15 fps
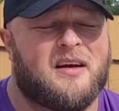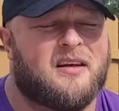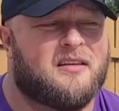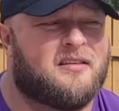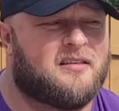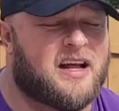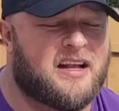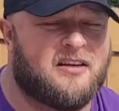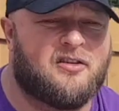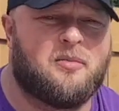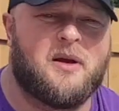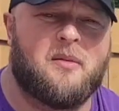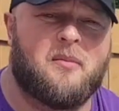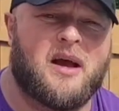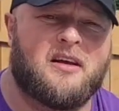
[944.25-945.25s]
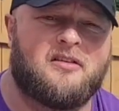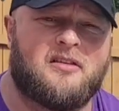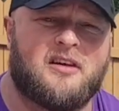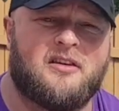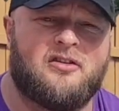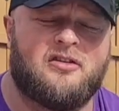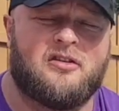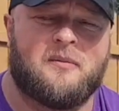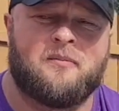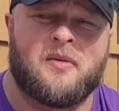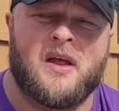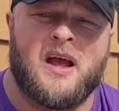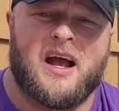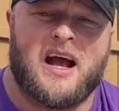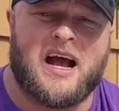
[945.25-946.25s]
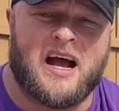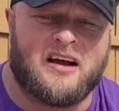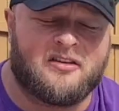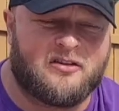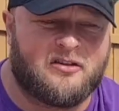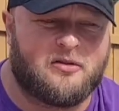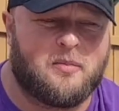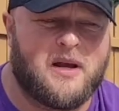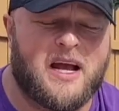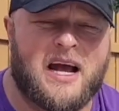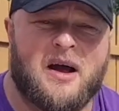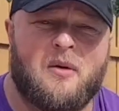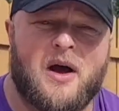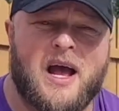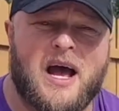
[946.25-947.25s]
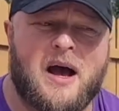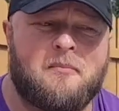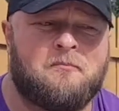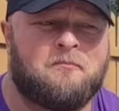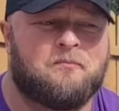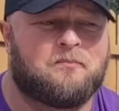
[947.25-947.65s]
sends me a message, asks me how I am,